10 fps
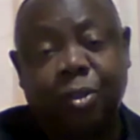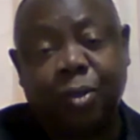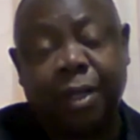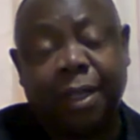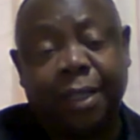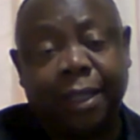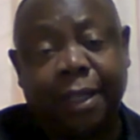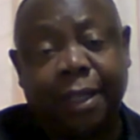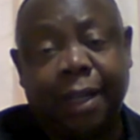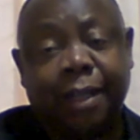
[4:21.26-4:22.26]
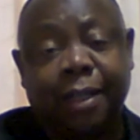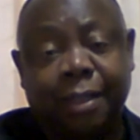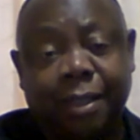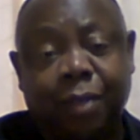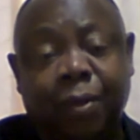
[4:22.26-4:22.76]
so that they can
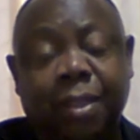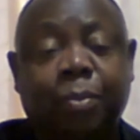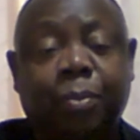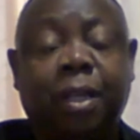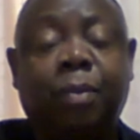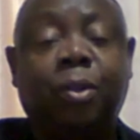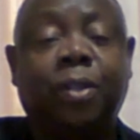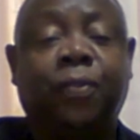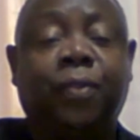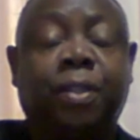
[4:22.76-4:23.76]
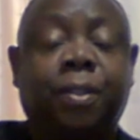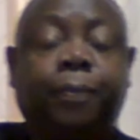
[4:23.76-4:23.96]
understand what's happening about the fees.